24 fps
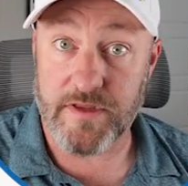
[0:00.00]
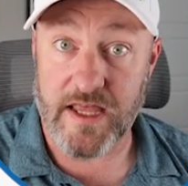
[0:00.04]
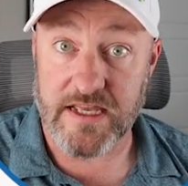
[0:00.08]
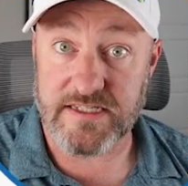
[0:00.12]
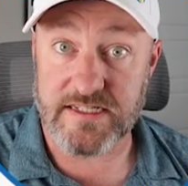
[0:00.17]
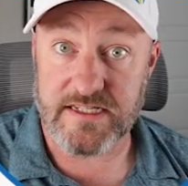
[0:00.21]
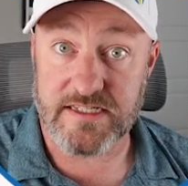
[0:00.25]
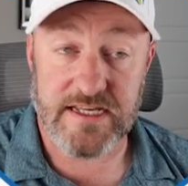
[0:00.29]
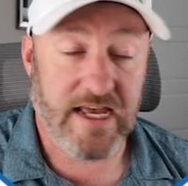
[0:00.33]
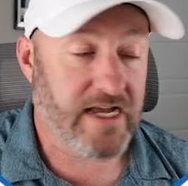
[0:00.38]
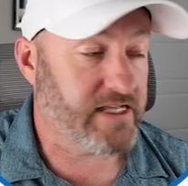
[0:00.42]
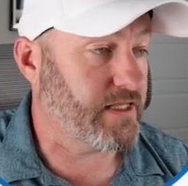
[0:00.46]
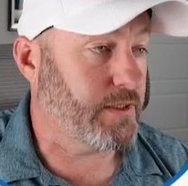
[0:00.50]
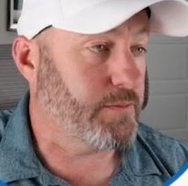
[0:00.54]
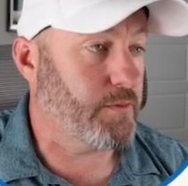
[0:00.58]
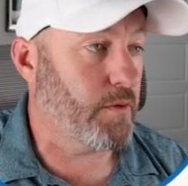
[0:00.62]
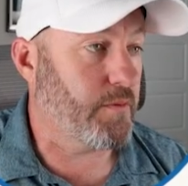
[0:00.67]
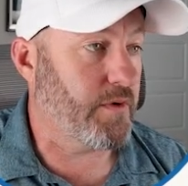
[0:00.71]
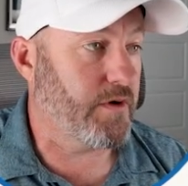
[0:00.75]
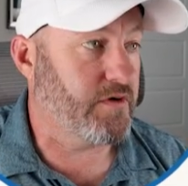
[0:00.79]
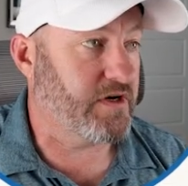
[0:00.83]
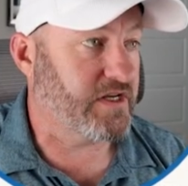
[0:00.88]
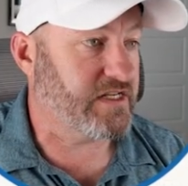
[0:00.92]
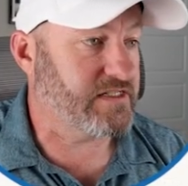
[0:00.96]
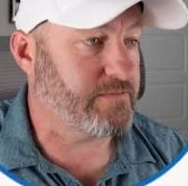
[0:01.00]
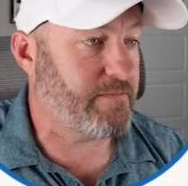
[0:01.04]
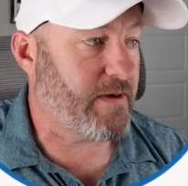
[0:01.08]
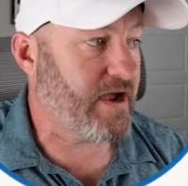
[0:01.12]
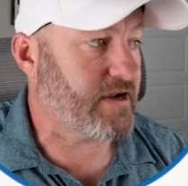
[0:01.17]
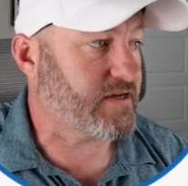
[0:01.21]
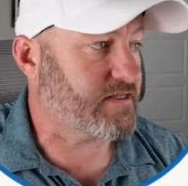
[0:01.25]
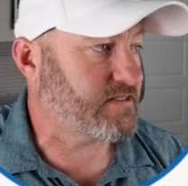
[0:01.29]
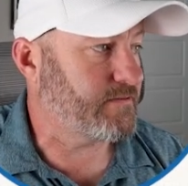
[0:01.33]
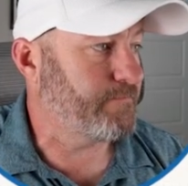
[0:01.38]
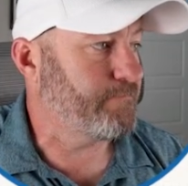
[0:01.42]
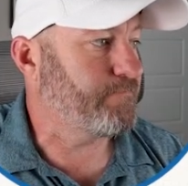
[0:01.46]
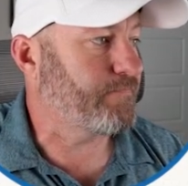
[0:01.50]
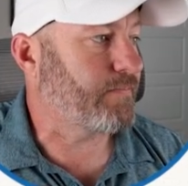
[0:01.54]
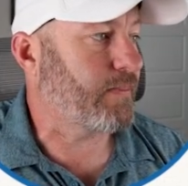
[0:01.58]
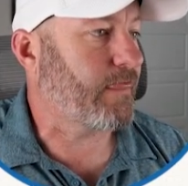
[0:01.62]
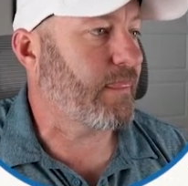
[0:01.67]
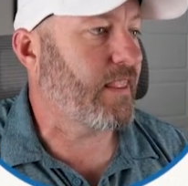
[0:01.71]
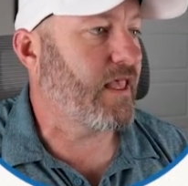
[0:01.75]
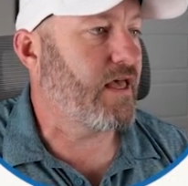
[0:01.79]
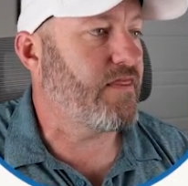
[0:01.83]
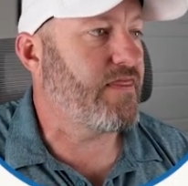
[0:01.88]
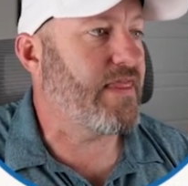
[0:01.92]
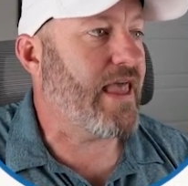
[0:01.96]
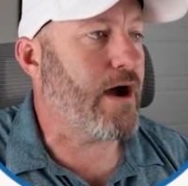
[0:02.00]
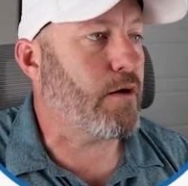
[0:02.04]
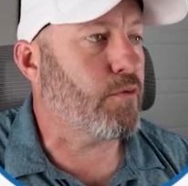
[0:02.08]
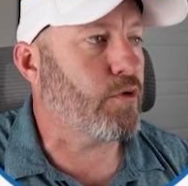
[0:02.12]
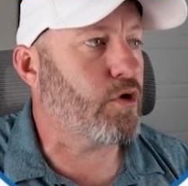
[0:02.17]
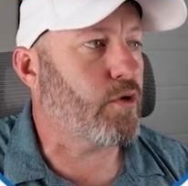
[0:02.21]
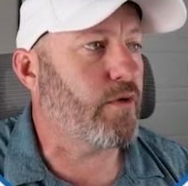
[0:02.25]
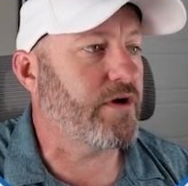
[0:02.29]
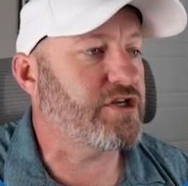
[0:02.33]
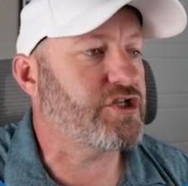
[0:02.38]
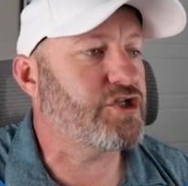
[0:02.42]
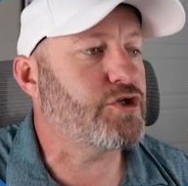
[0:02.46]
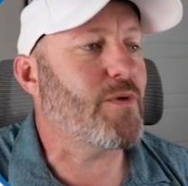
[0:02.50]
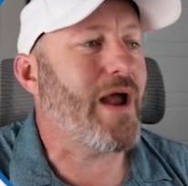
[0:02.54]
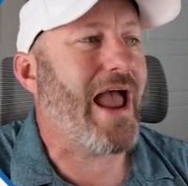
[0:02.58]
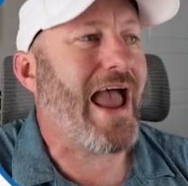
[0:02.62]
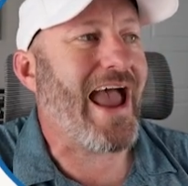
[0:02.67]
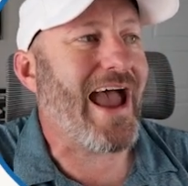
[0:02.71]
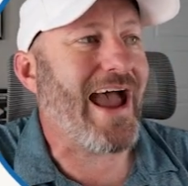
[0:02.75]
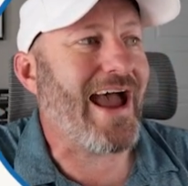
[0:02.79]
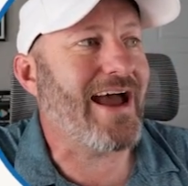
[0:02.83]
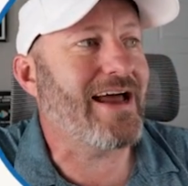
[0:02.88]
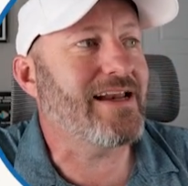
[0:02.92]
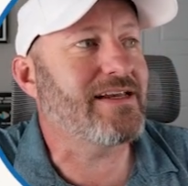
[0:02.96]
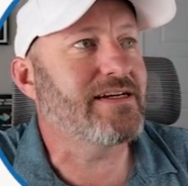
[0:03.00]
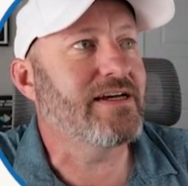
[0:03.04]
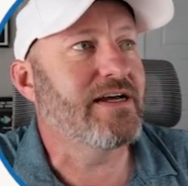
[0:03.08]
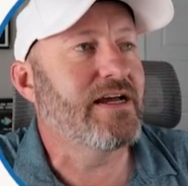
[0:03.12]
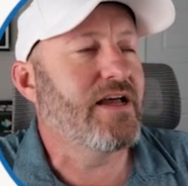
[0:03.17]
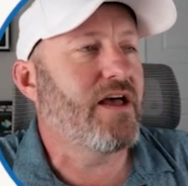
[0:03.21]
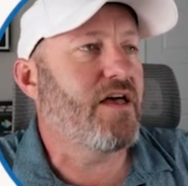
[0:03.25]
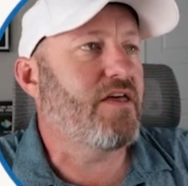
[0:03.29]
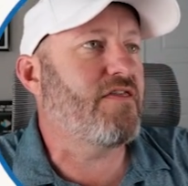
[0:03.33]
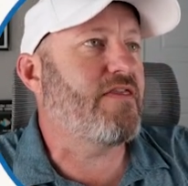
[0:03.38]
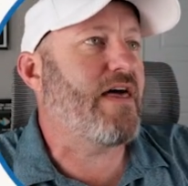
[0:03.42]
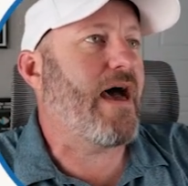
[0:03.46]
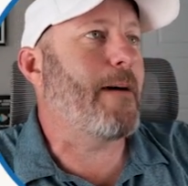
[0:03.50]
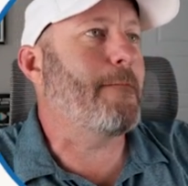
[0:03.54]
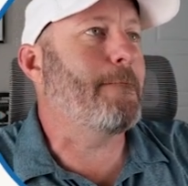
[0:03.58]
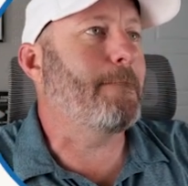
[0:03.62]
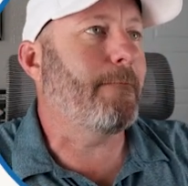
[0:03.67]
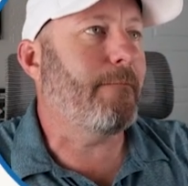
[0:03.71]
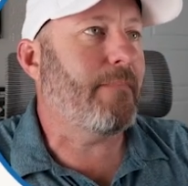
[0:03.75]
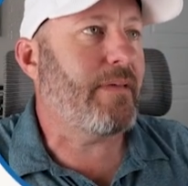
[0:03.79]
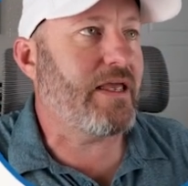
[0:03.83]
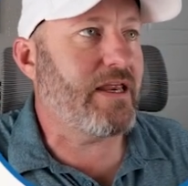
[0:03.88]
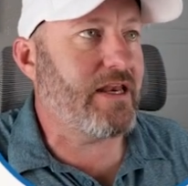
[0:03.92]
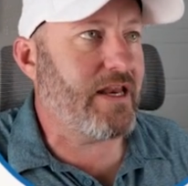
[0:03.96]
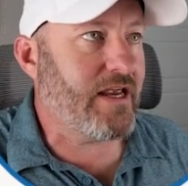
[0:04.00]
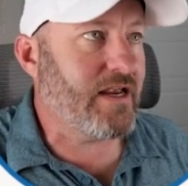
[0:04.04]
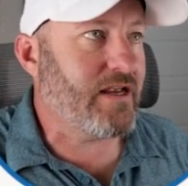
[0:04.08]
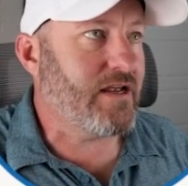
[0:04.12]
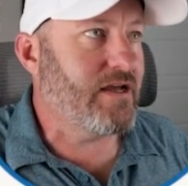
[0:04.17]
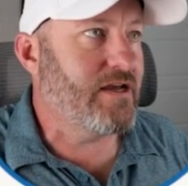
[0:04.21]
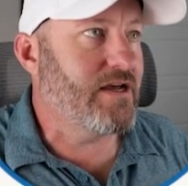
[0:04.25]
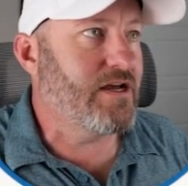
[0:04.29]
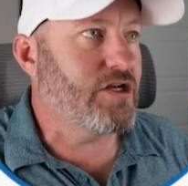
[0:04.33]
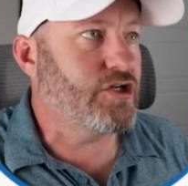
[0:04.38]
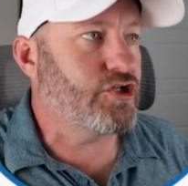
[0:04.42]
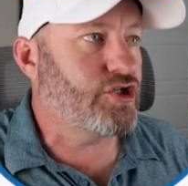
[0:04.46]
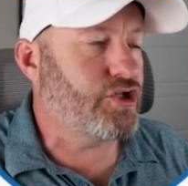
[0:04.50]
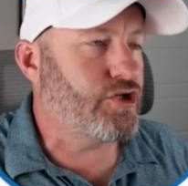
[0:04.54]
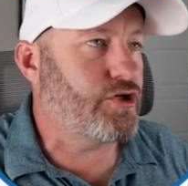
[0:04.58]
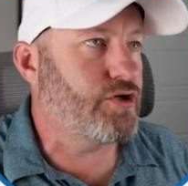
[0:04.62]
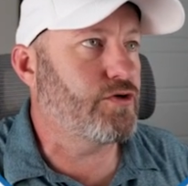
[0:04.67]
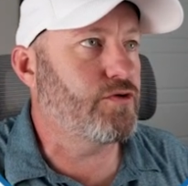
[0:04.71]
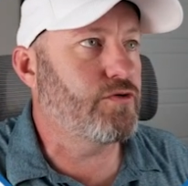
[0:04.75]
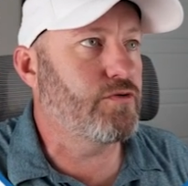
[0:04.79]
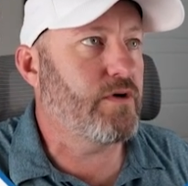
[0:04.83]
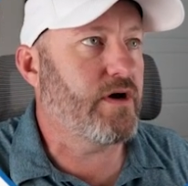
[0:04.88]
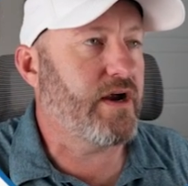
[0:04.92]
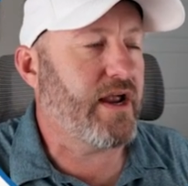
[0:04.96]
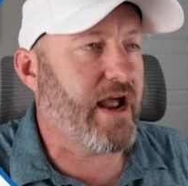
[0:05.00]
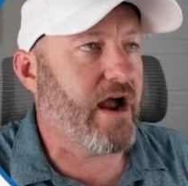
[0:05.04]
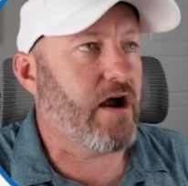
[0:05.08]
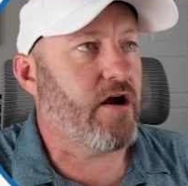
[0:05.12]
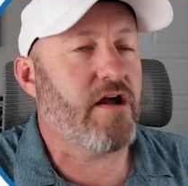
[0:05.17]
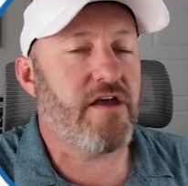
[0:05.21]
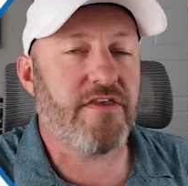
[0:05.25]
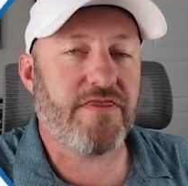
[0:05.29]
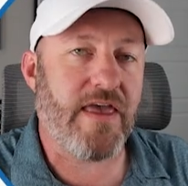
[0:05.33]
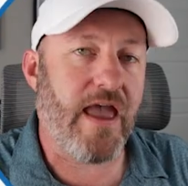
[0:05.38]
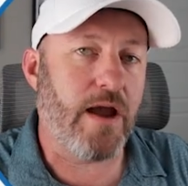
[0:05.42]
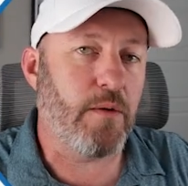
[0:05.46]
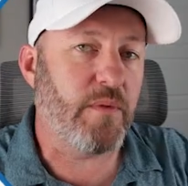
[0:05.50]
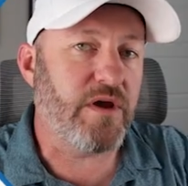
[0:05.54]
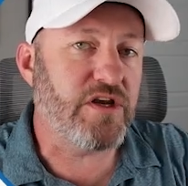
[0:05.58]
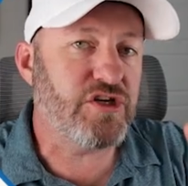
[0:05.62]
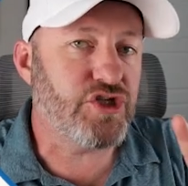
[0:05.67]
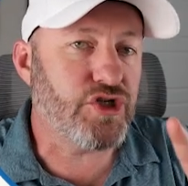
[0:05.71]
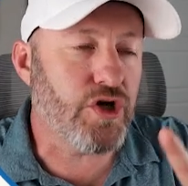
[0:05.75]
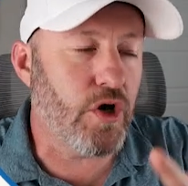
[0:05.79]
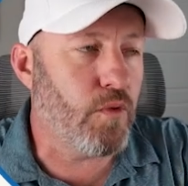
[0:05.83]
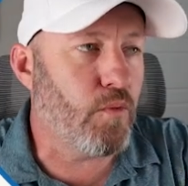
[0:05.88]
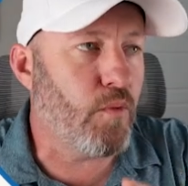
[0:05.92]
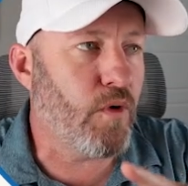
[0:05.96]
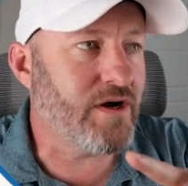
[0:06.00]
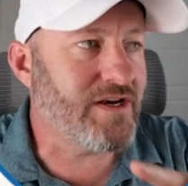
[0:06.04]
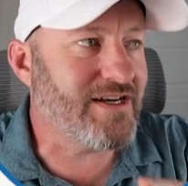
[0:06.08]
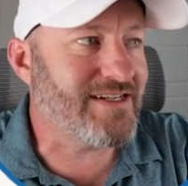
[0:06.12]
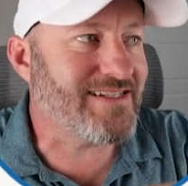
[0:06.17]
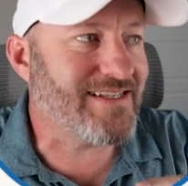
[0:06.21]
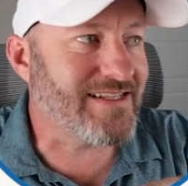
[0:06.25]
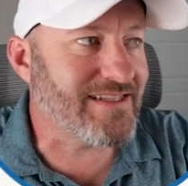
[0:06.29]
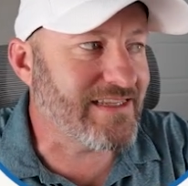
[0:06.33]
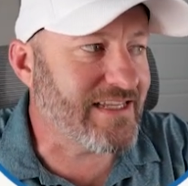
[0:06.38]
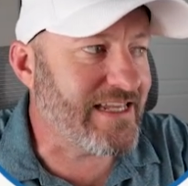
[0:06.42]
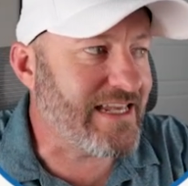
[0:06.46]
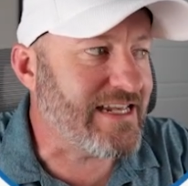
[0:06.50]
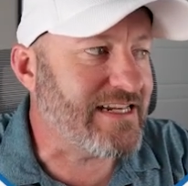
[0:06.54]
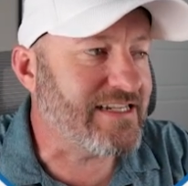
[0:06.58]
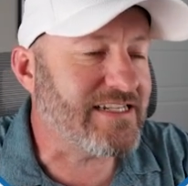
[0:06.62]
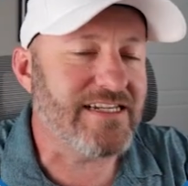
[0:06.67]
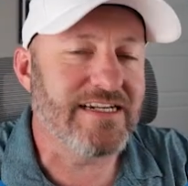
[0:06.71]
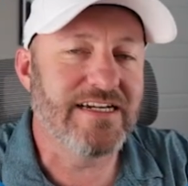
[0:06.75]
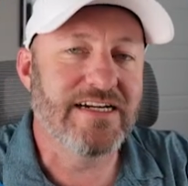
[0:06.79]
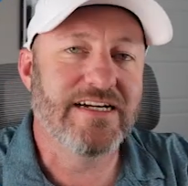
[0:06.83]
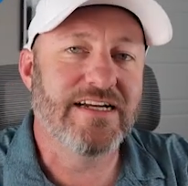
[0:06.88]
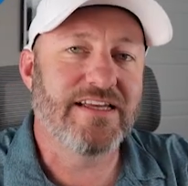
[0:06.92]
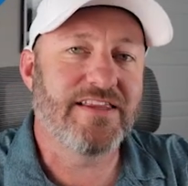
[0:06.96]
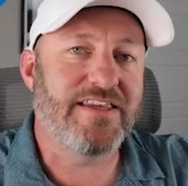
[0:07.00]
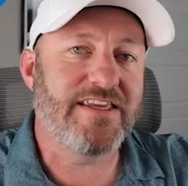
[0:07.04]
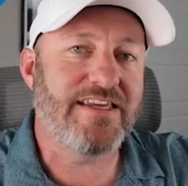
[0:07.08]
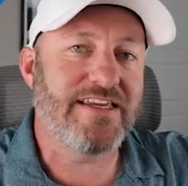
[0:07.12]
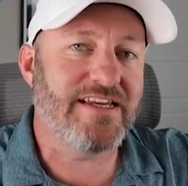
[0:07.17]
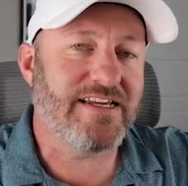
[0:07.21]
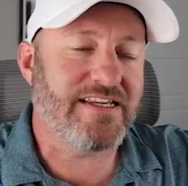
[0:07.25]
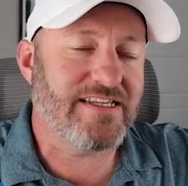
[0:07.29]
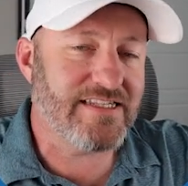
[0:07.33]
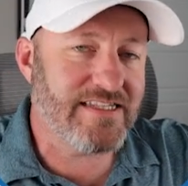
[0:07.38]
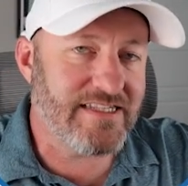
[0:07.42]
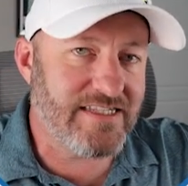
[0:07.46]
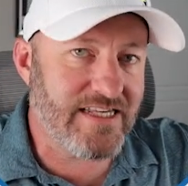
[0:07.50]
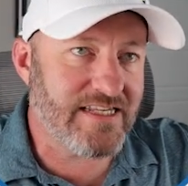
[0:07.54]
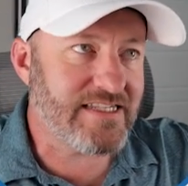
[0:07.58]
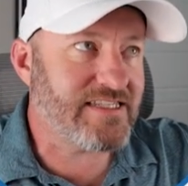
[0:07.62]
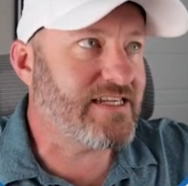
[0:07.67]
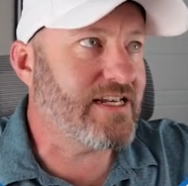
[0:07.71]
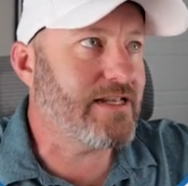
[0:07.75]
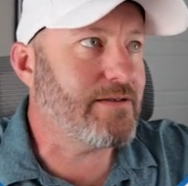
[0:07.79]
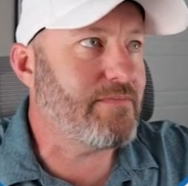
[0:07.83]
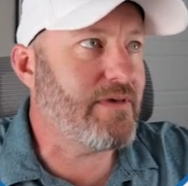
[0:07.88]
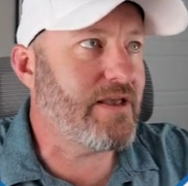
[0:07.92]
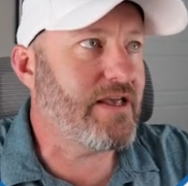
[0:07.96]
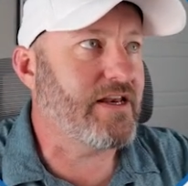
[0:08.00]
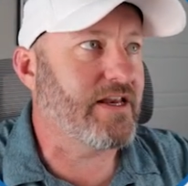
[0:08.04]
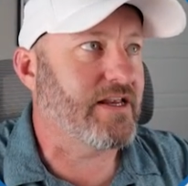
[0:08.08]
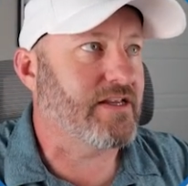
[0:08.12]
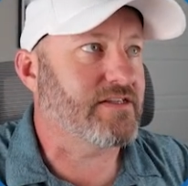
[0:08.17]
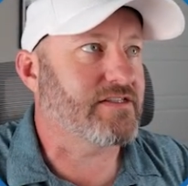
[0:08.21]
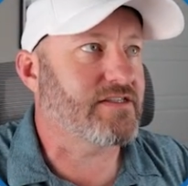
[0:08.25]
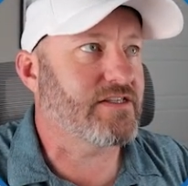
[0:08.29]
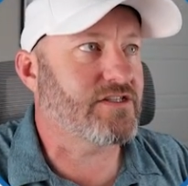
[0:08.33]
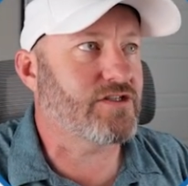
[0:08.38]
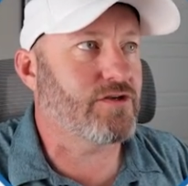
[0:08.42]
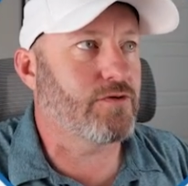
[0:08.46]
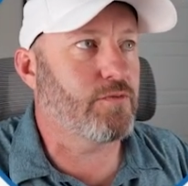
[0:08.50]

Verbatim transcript: That's exactly what we would expect. Now we're going to add that meeting to Gareth, and we don't want to delete the existing meetings.